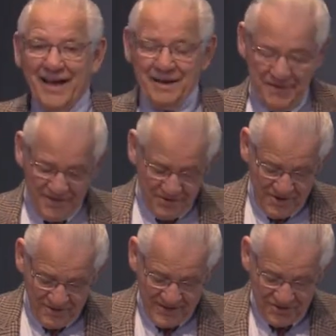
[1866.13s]
I mean, there
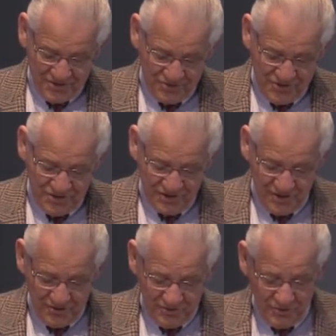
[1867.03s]
are all kinds of Christians
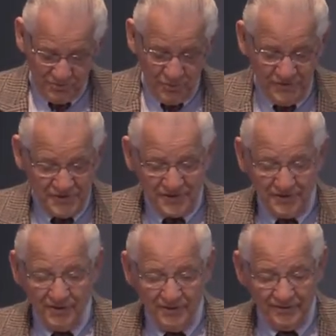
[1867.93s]
that don't go to movies
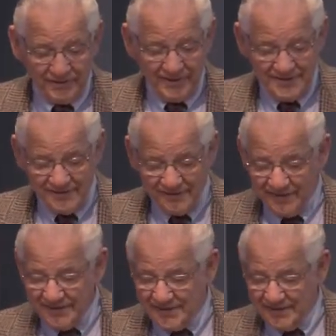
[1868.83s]
and all the kinds of
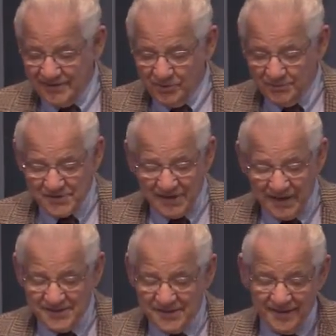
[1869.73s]
things they do
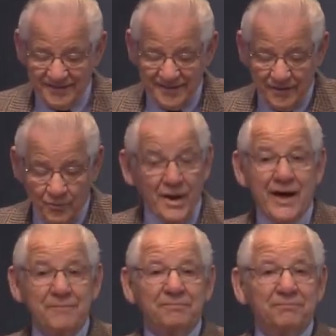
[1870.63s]
besides, and they think, well,
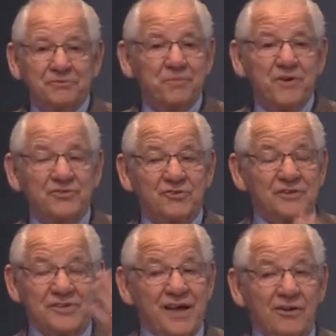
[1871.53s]
I'm spiritual
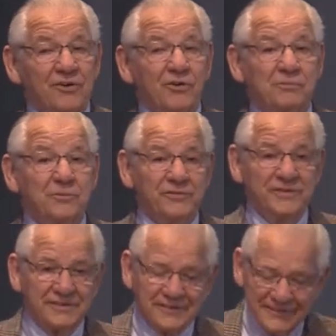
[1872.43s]
because I don't go to
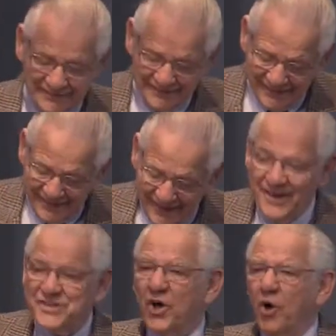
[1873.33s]
movies.
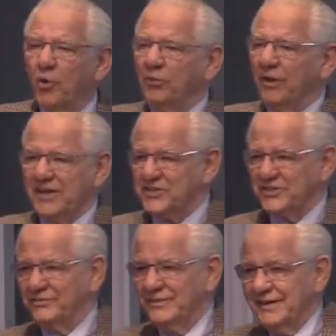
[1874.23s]
And there's a whole list
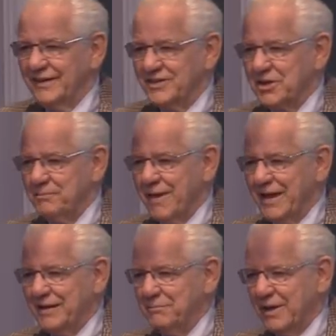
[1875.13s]
of, there's a
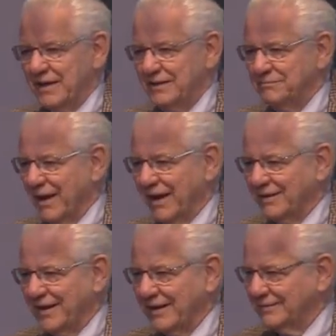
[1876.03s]
man made
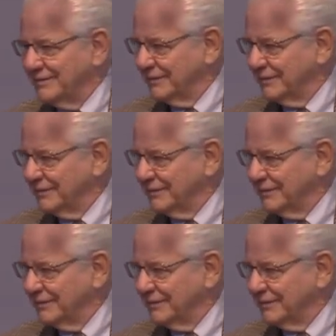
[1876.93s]
mandate